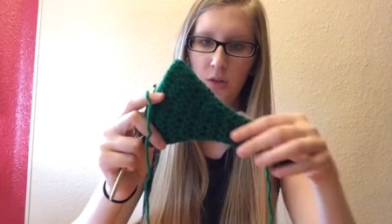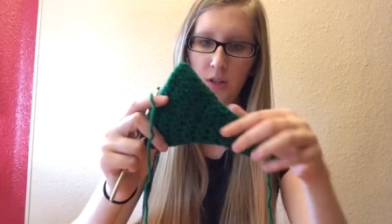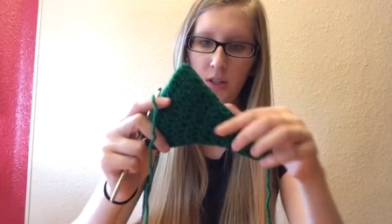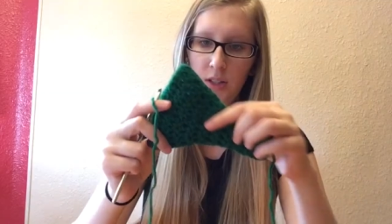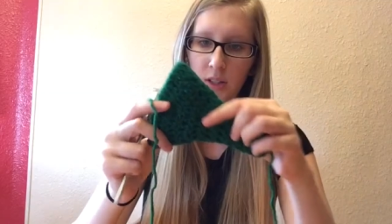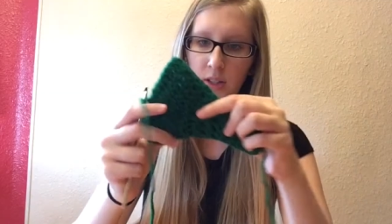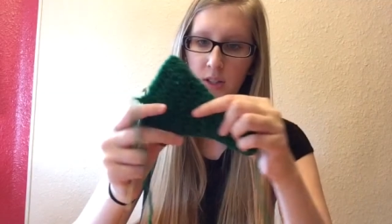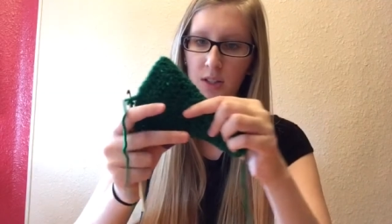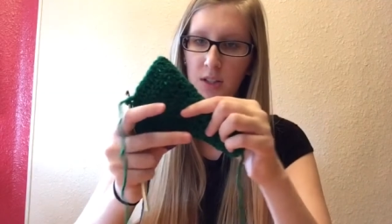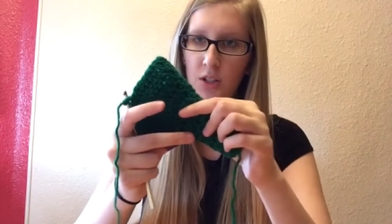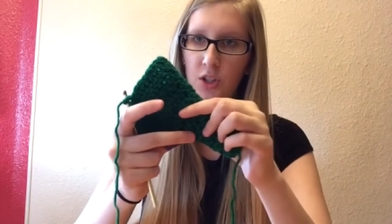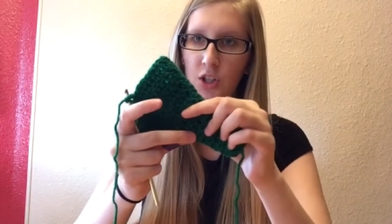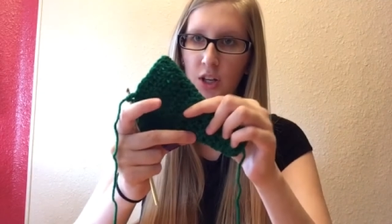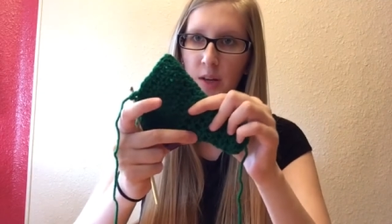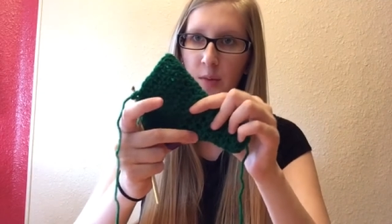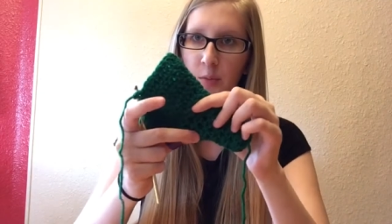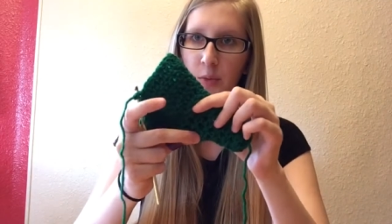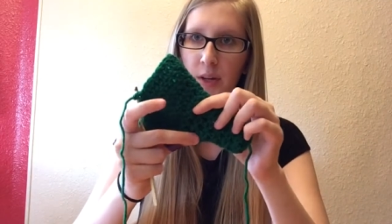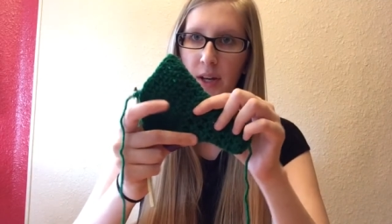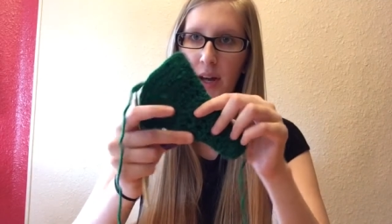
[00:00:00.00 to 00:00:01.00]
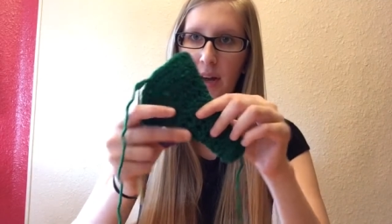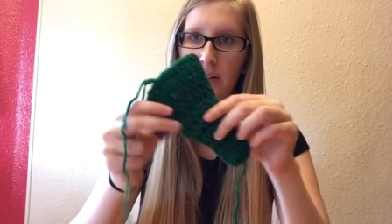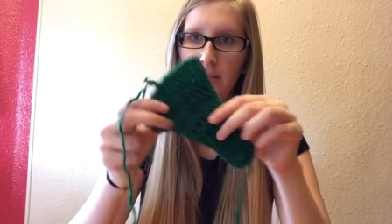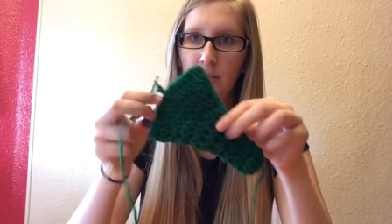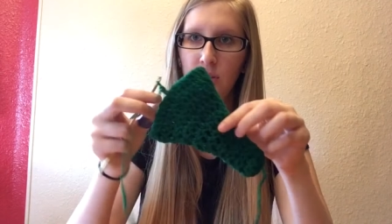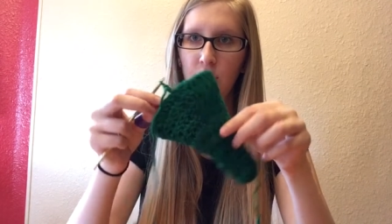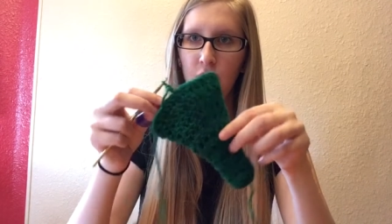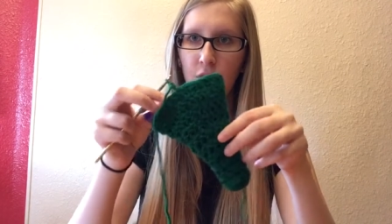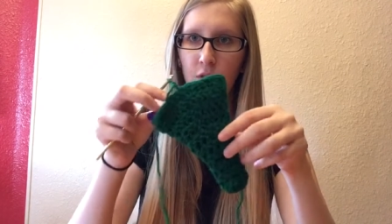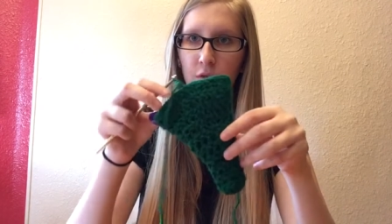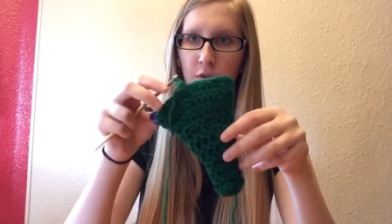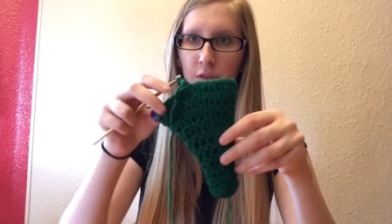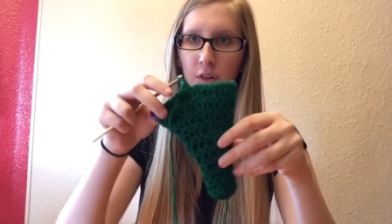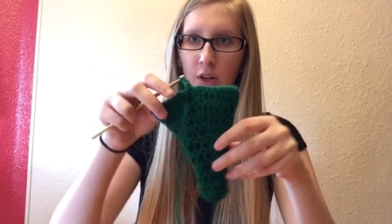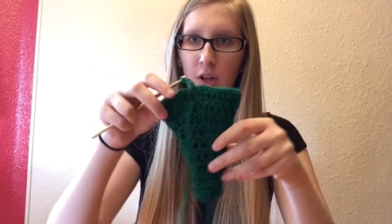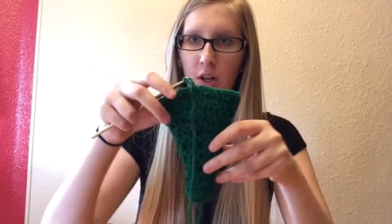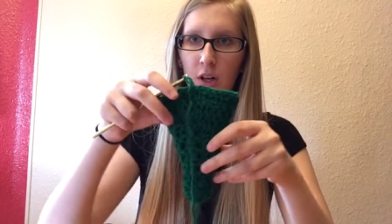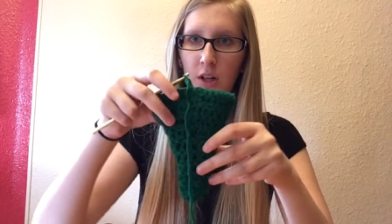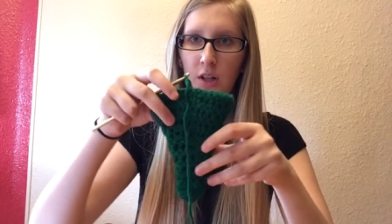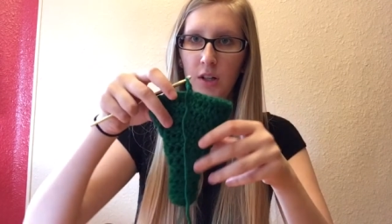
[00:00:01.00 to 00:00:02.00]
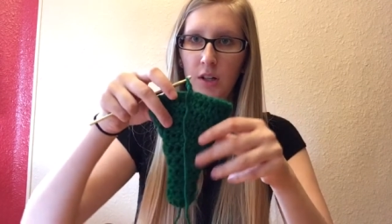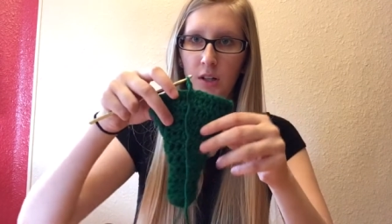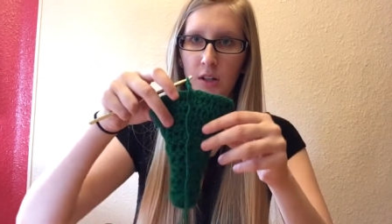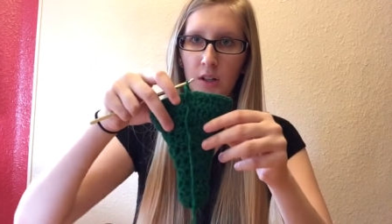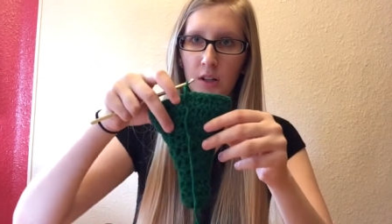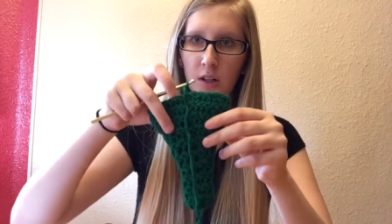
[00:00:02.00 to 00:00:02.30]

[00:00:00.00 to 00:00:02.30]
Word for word: This is the shape we have so far.